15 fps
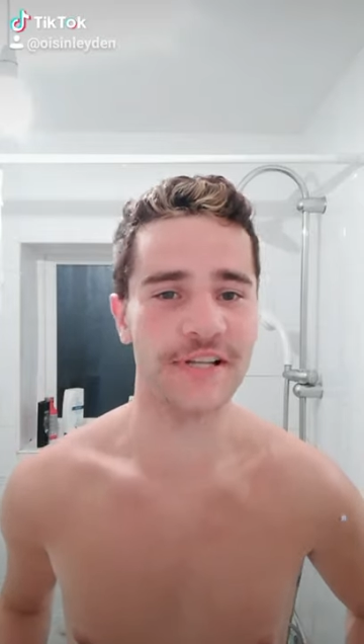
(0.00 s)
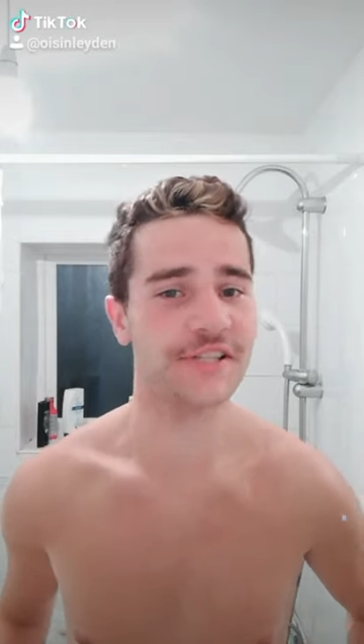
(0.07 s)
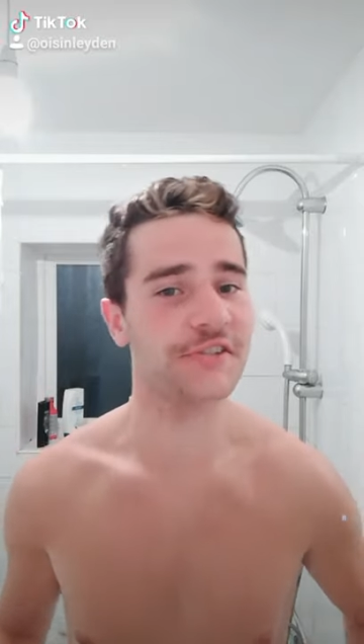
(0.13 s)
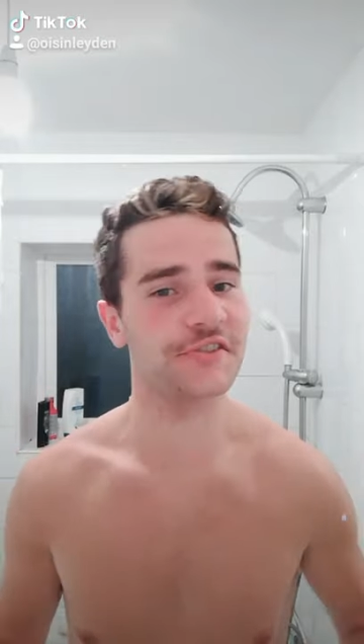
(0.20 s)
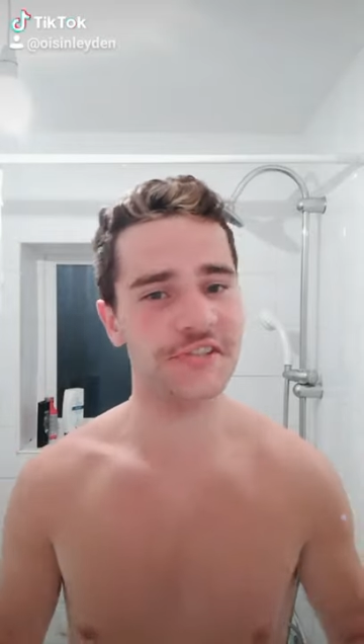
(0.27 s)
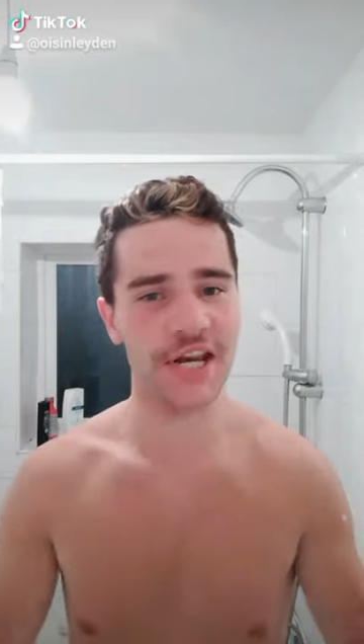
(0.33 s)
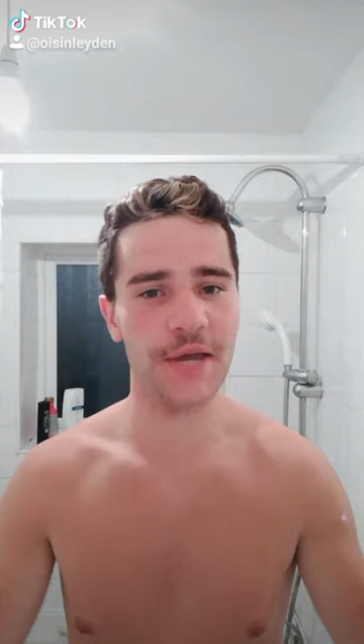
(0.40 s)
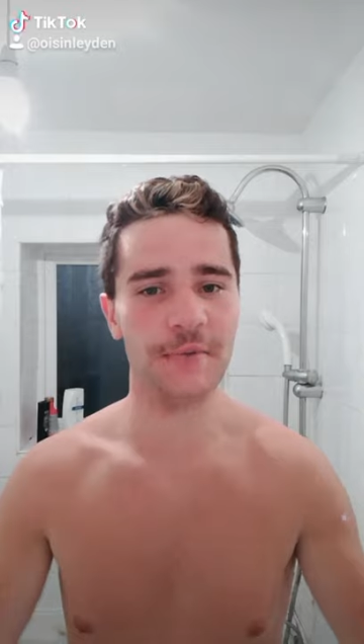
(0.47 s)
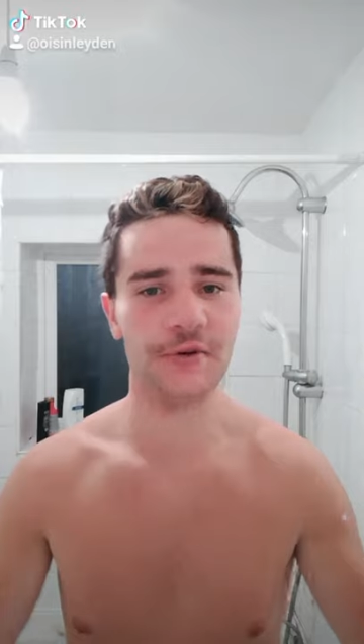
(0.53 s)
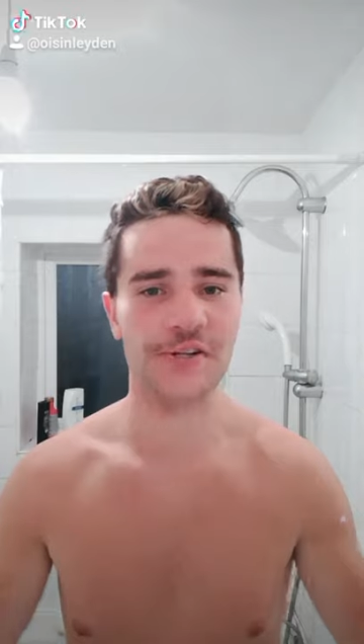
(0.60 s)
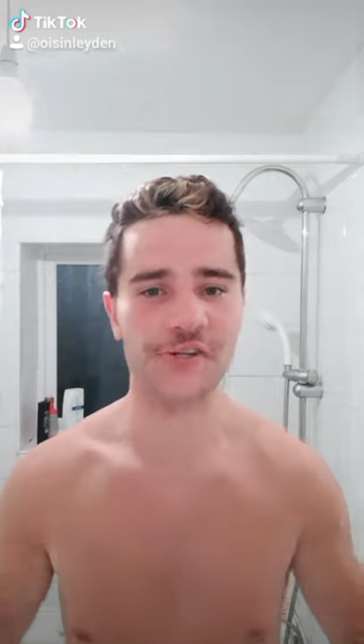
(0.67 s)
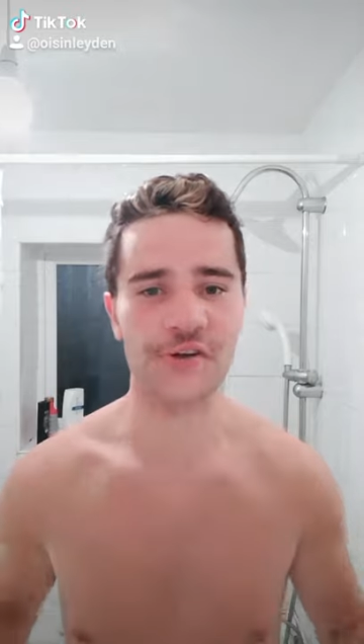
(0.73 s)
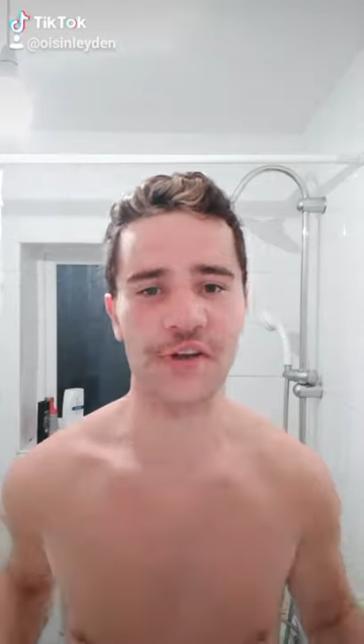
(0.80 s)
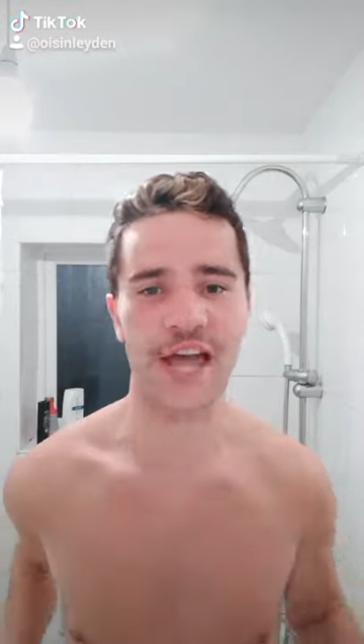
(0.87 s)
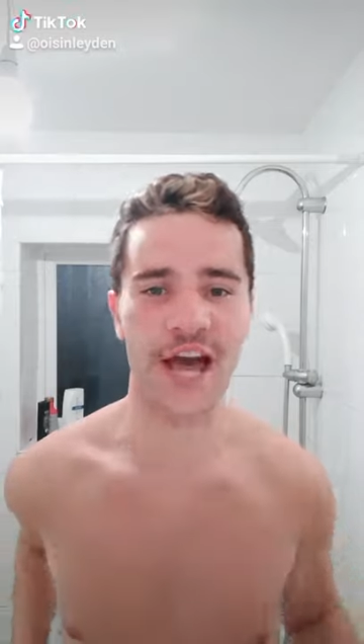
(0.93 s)
So today I'm going to
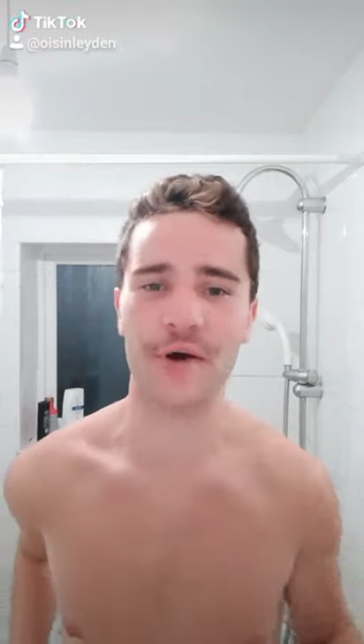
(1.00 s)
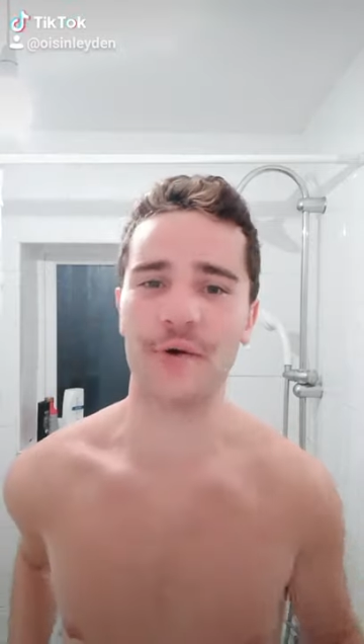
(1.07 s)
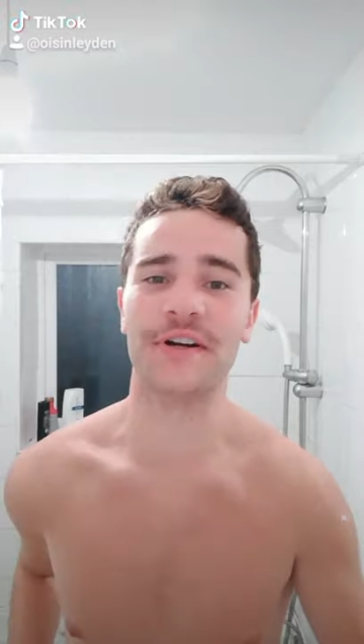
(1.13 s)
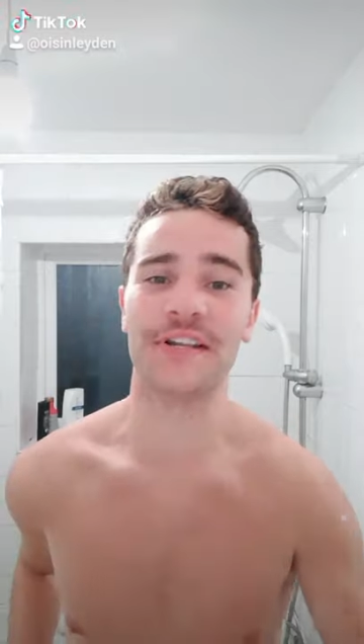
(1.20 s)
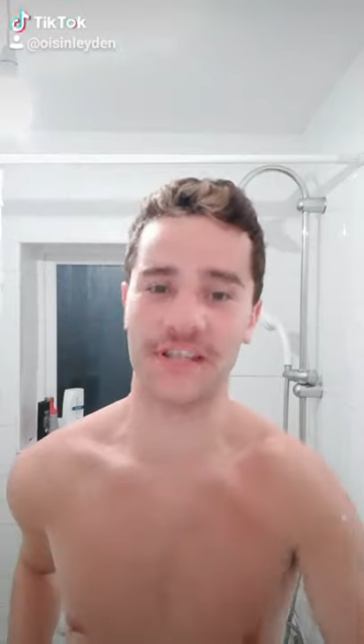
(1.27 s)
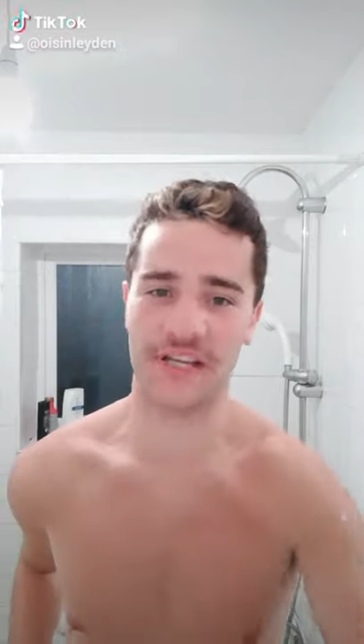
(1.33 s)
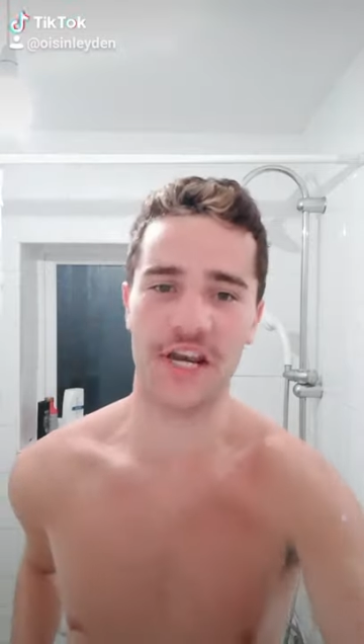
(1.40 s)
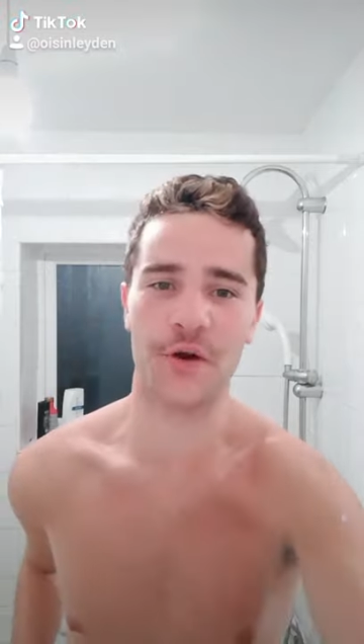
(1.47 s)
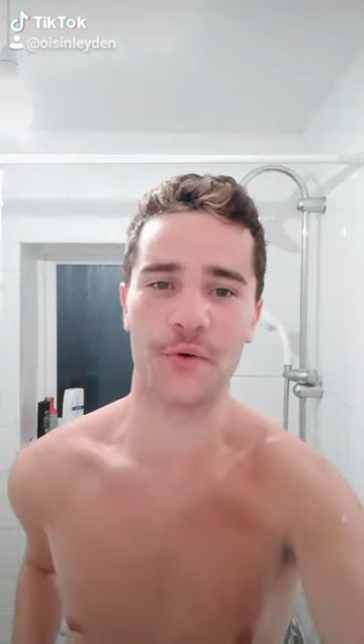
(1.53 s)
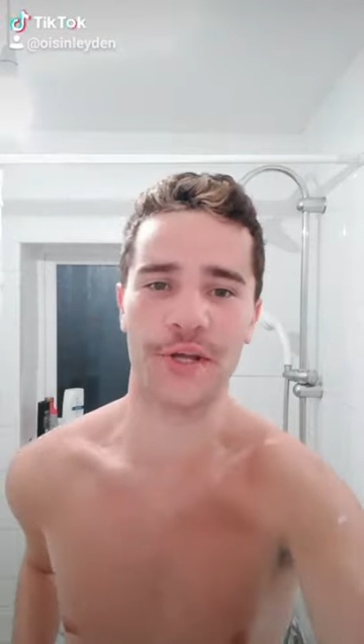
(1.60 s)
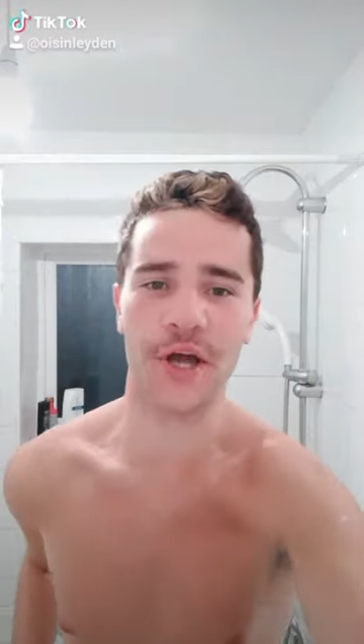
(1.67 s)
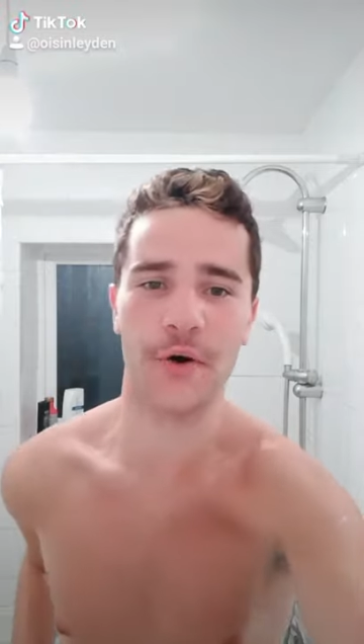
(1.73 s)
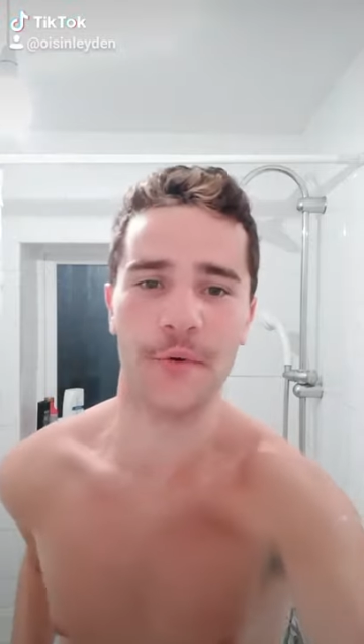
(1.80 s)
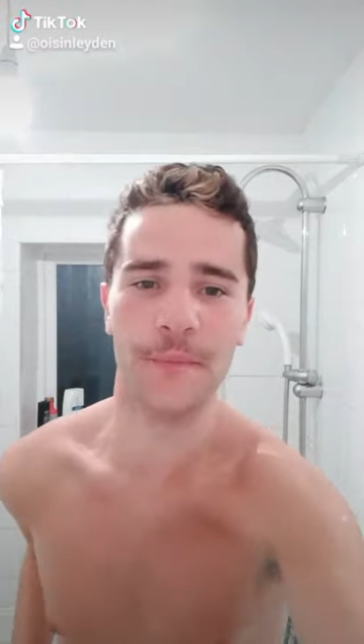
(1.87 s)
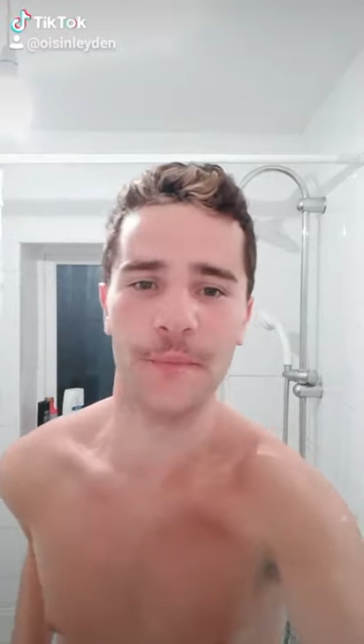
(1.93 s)
show you how. Here we
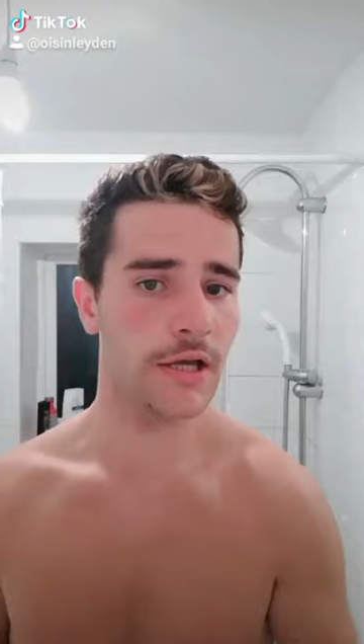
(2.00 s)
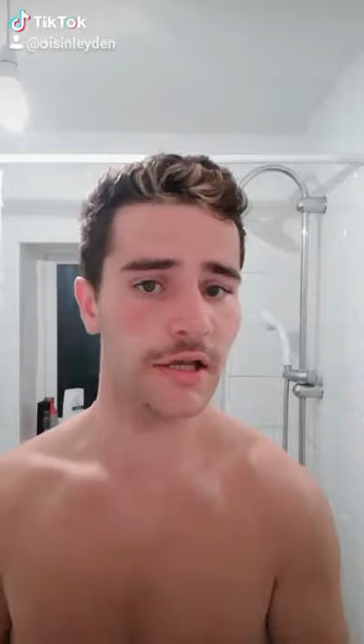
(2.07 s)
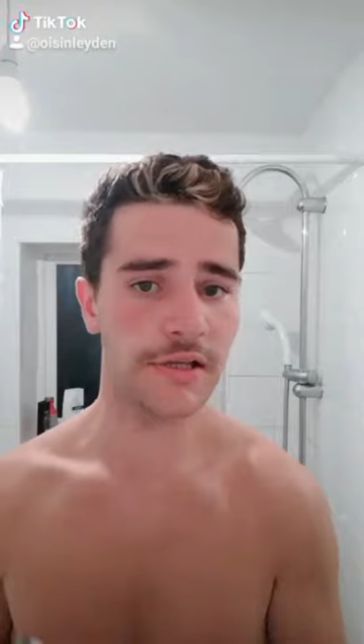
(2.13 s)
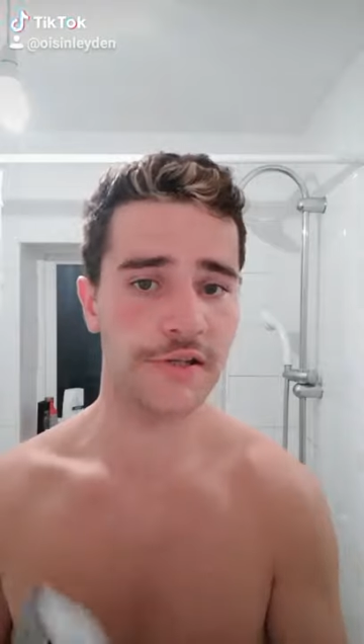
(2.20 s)
go.